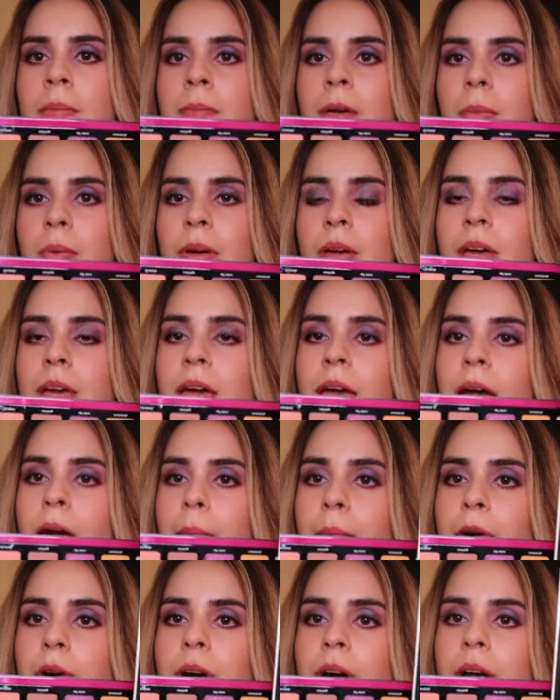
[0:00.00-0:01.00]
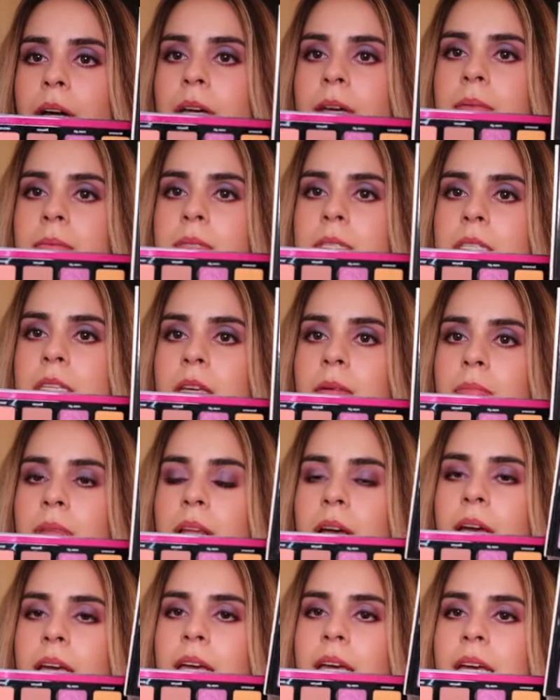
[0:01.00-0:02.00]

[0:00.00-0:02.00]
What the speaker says: Maybe in camera can seem like